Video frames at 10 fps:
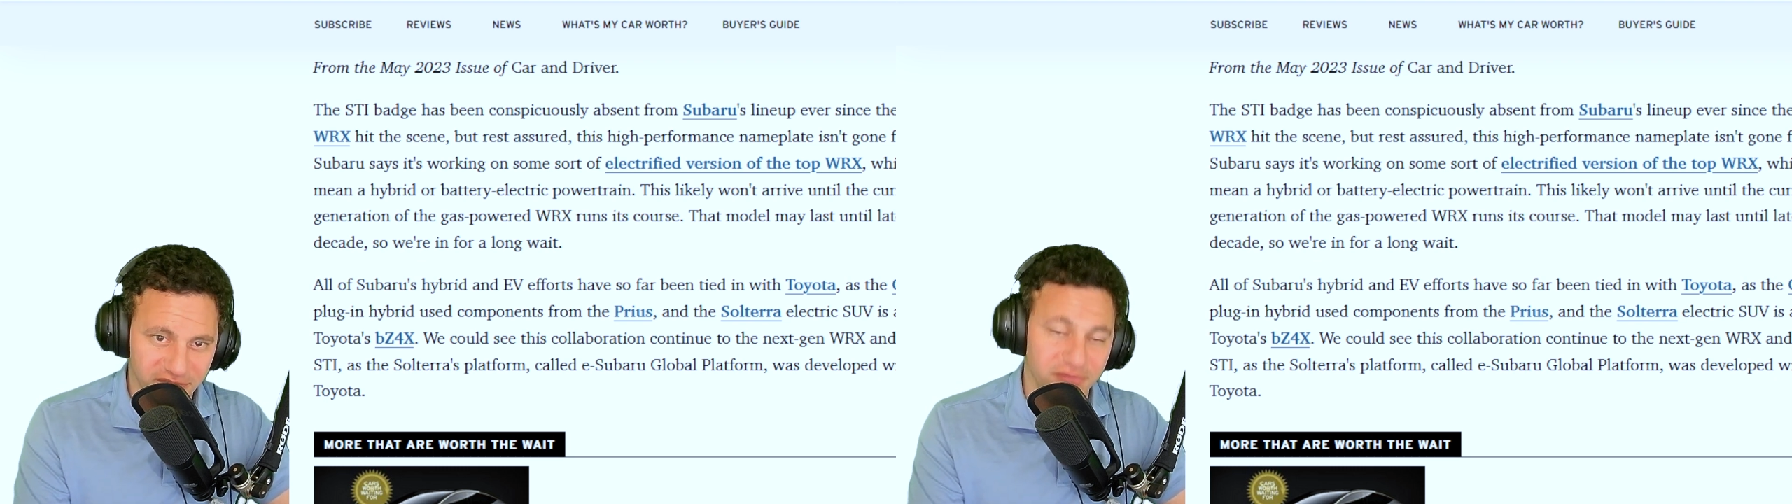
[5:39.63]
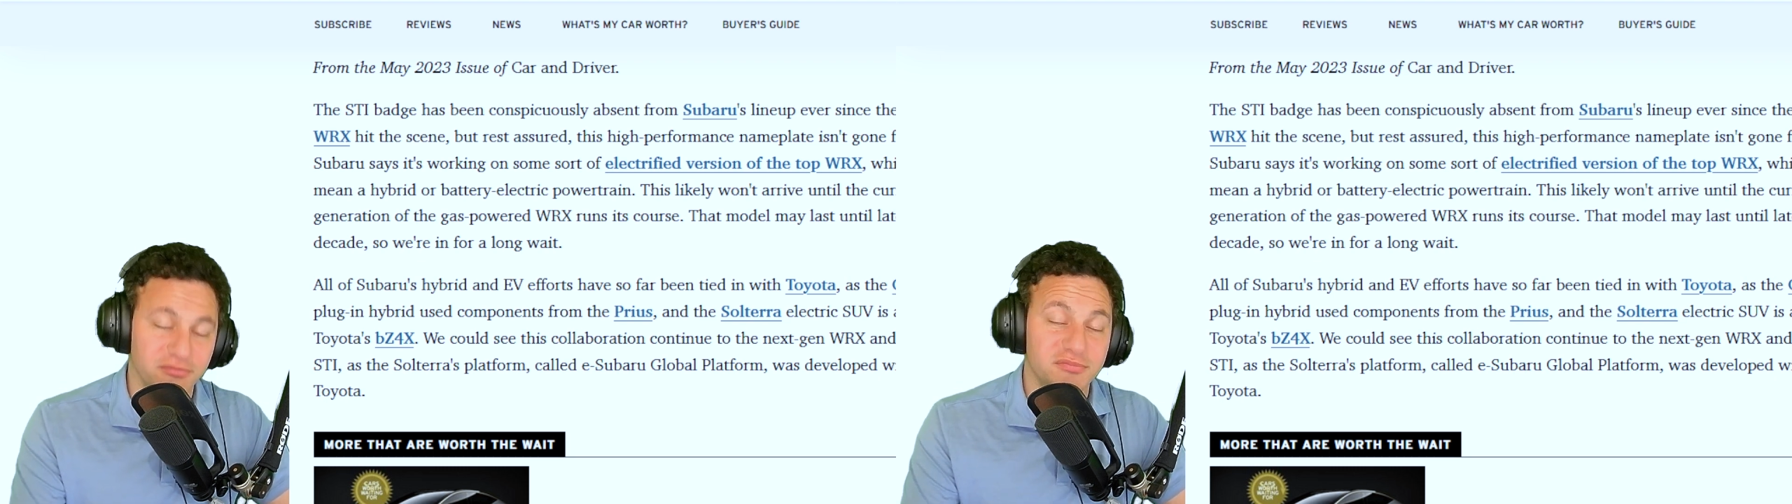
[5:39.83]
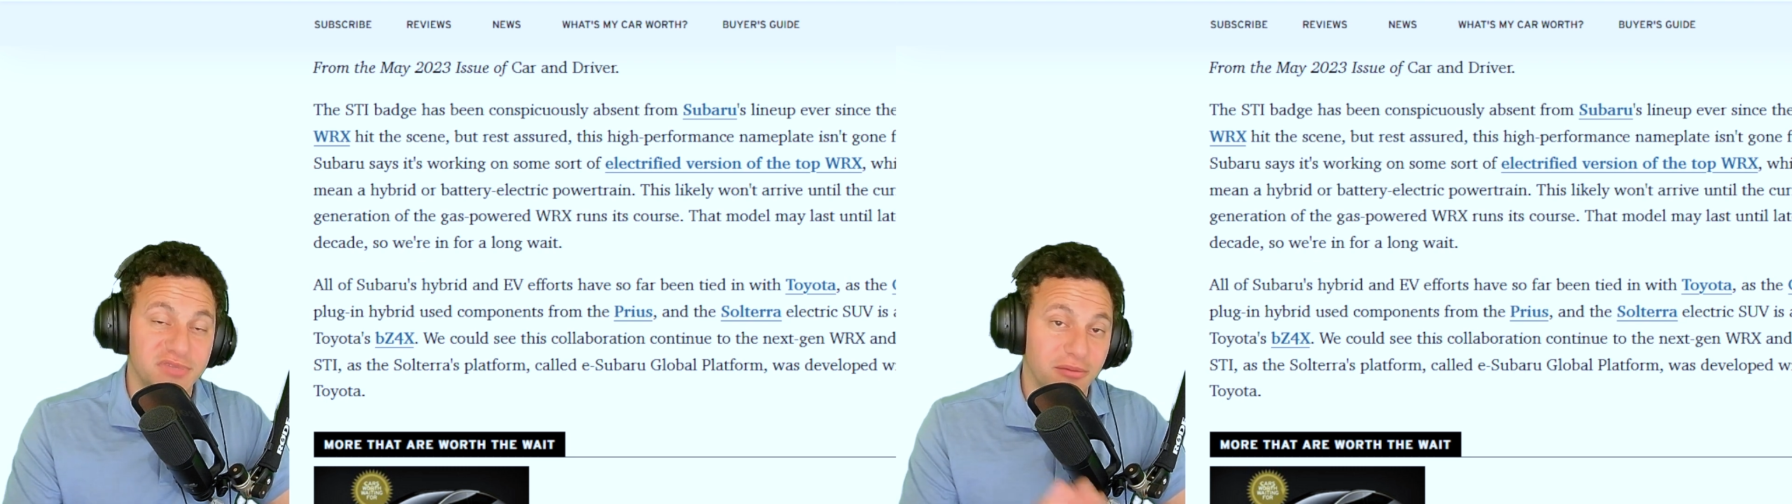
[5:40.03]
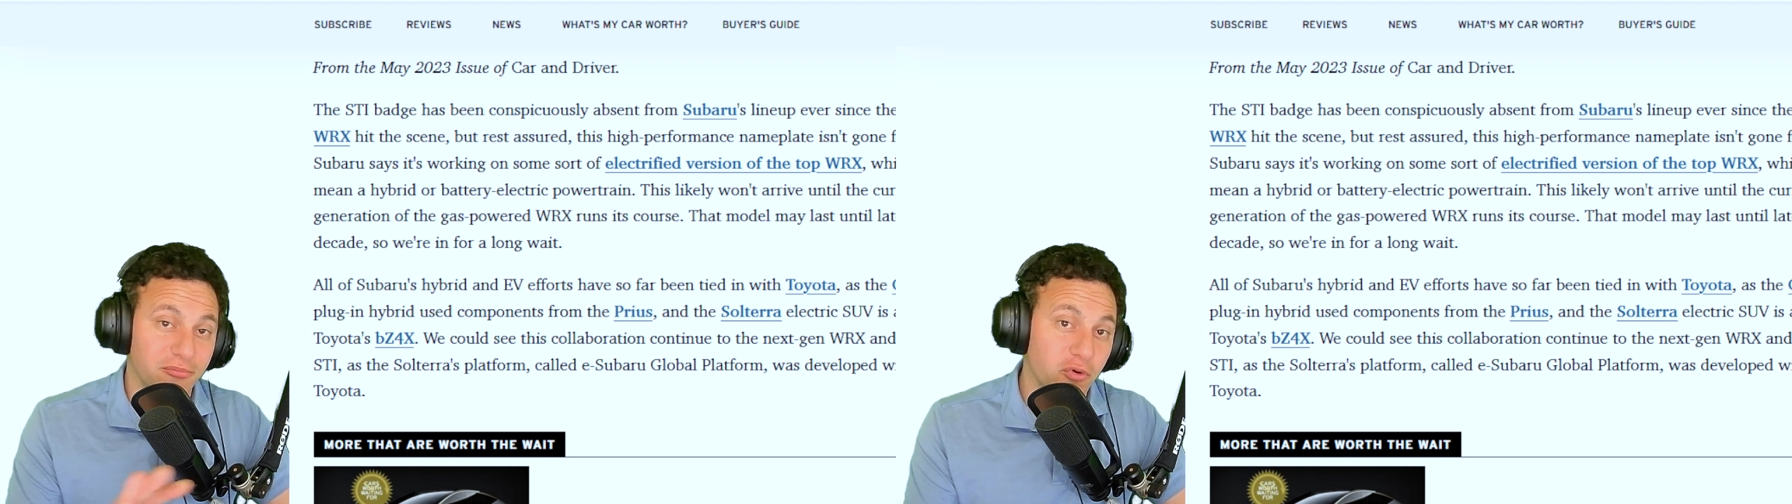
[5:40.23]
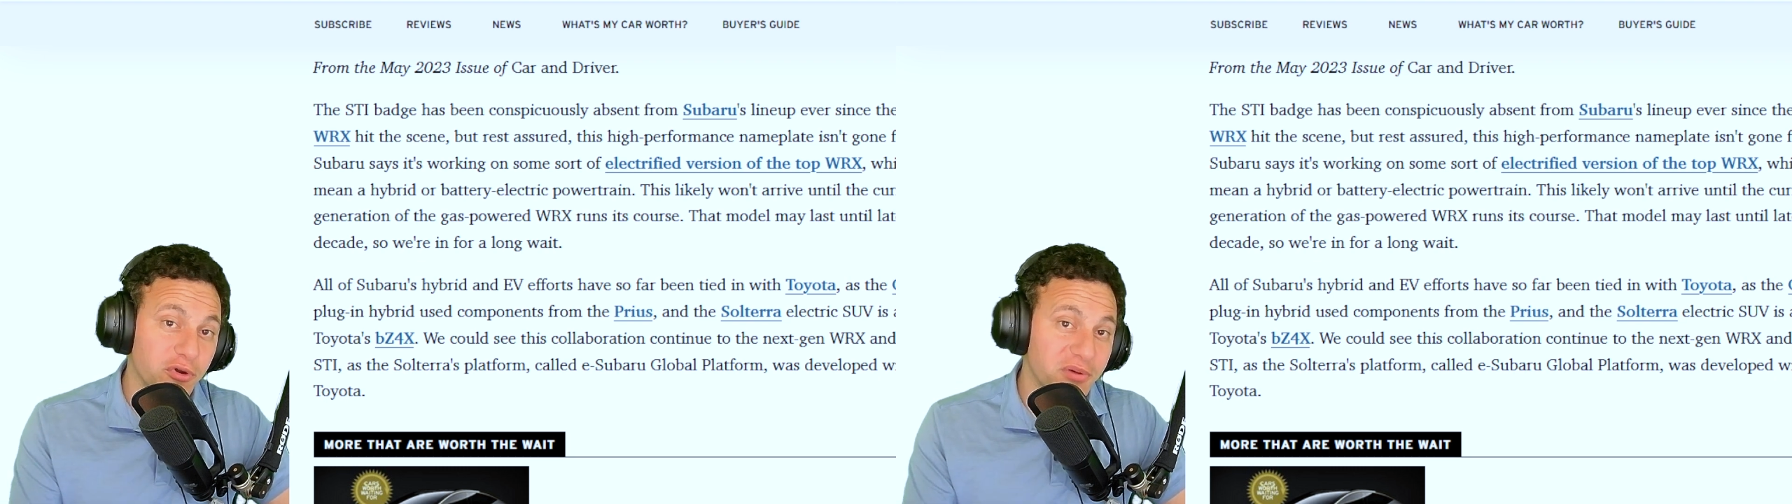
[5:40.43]
that
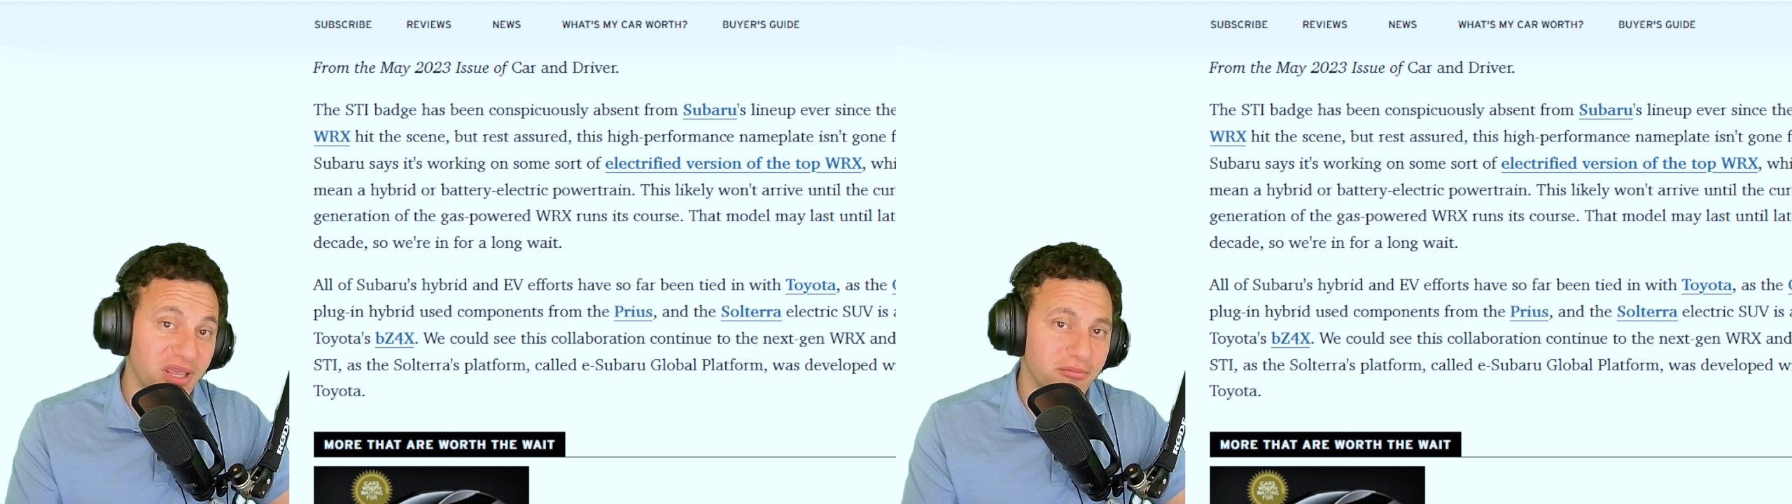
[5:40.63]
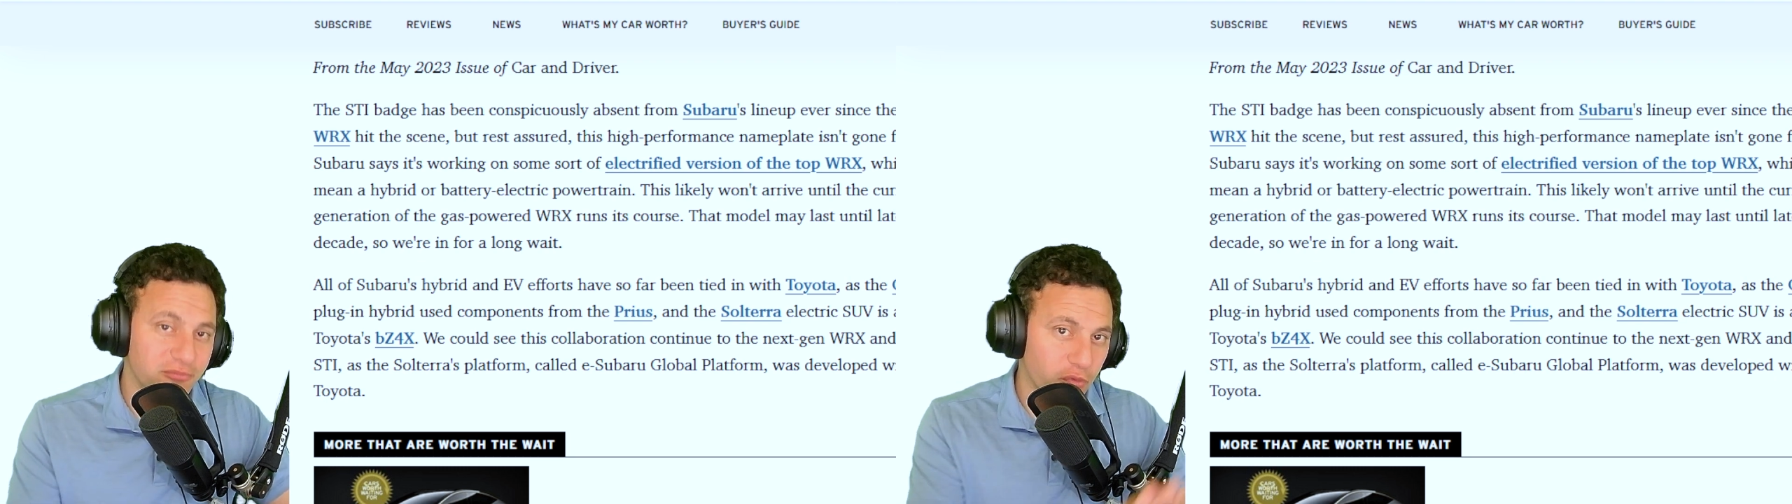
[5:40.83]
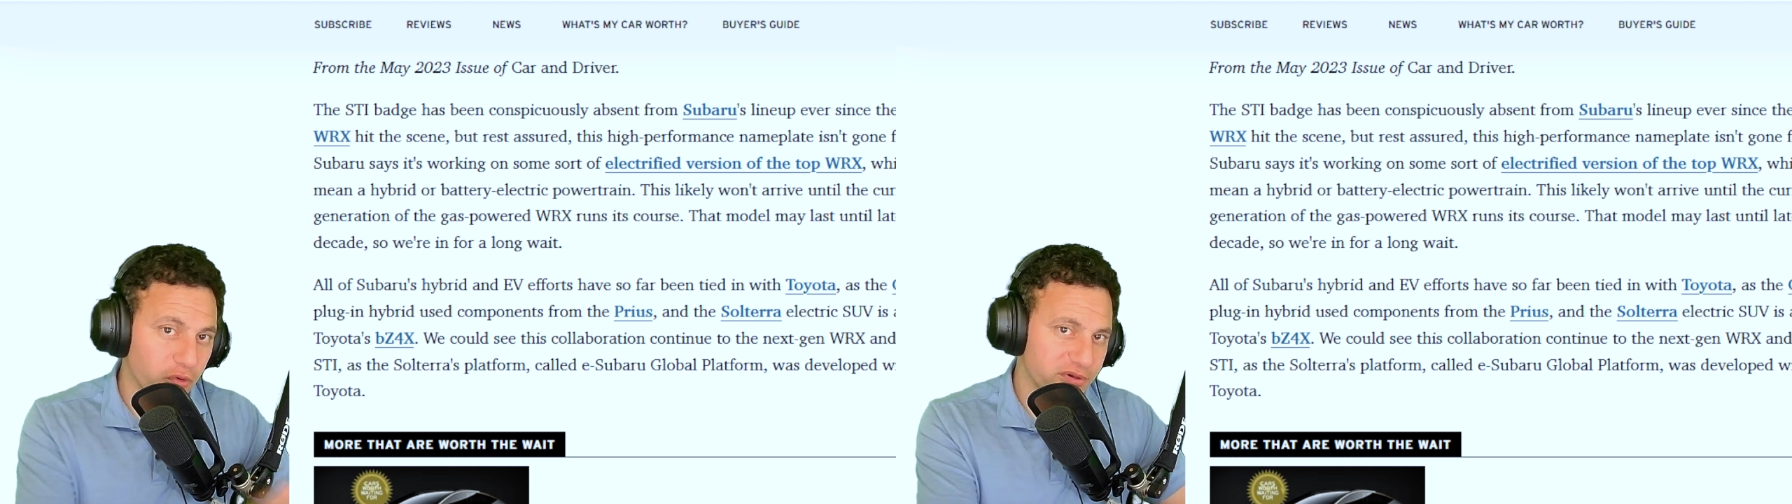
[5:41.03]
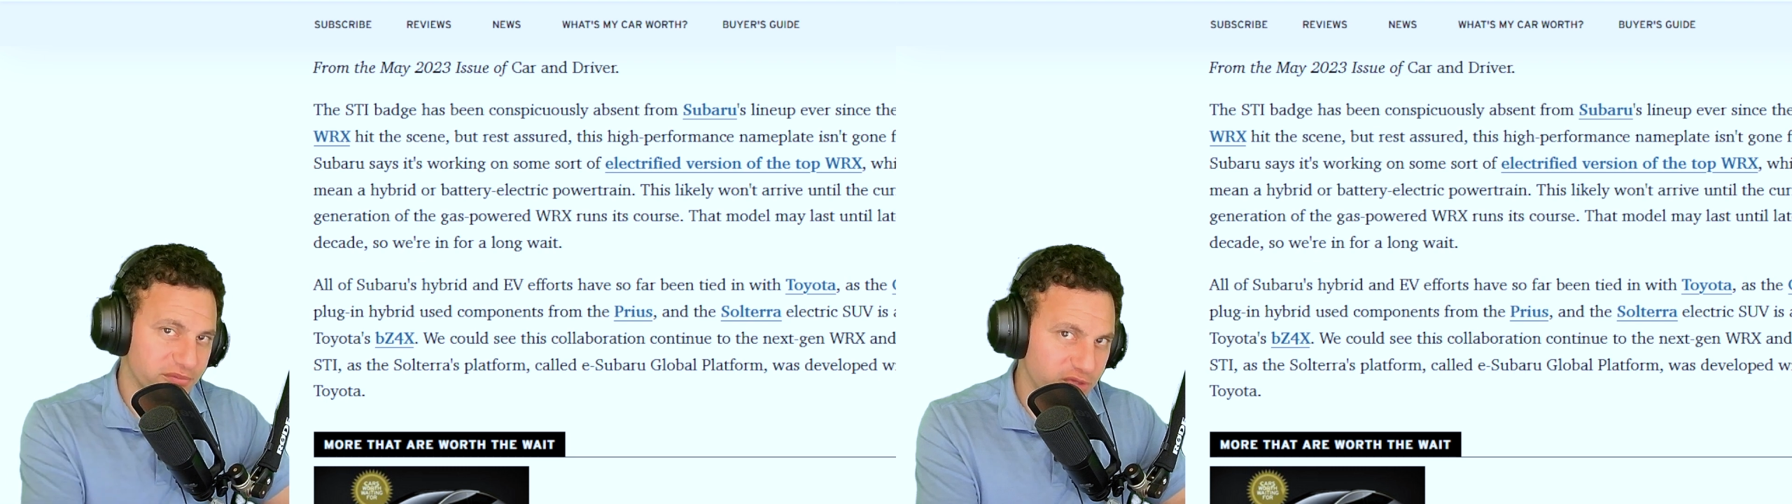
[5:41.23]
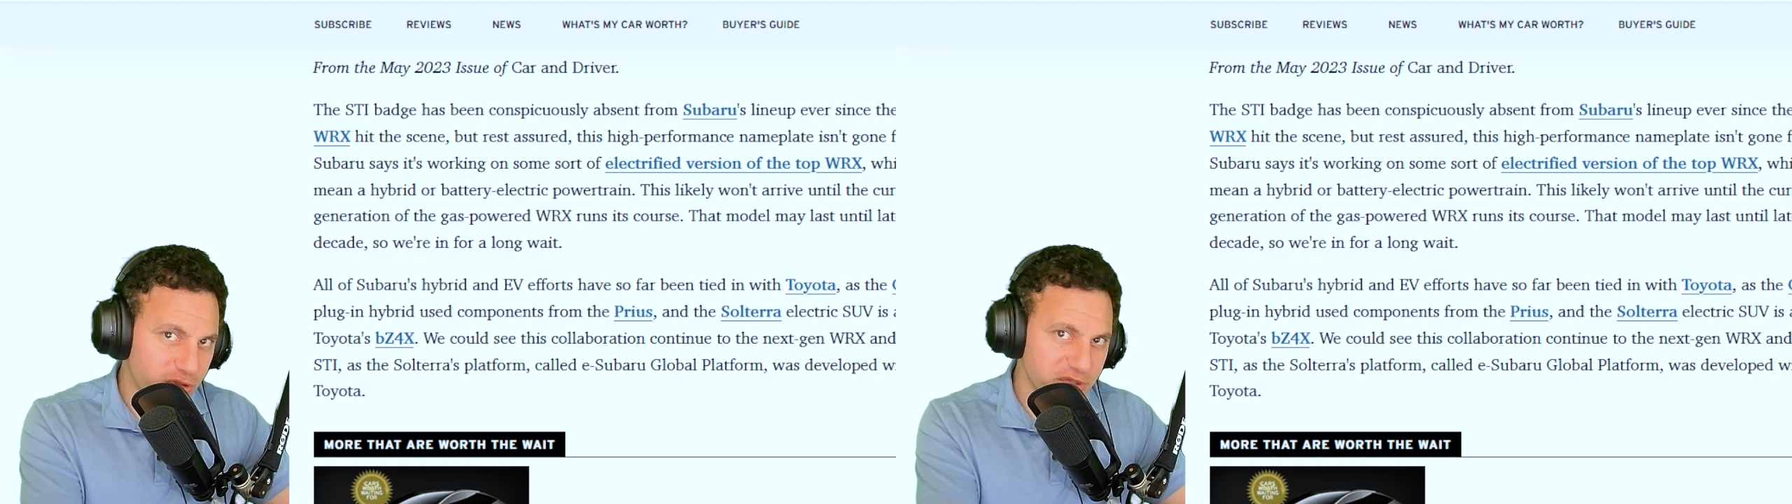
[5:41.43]

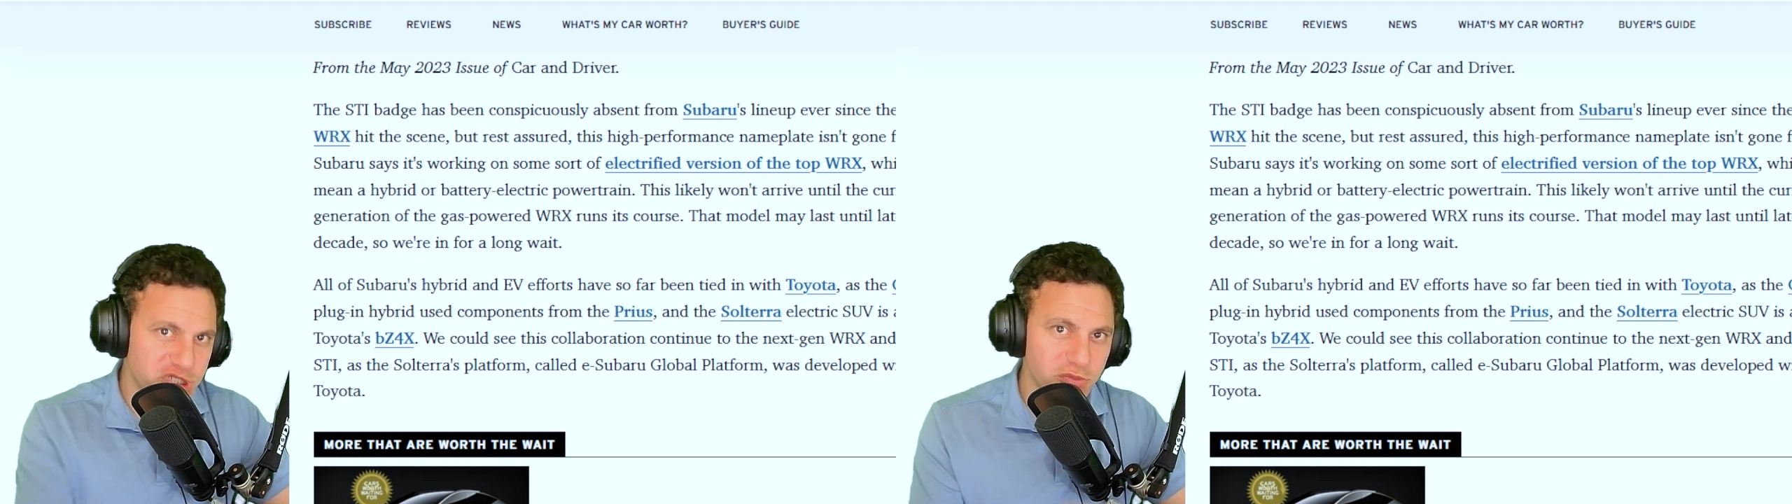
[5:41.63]
Mitsubishi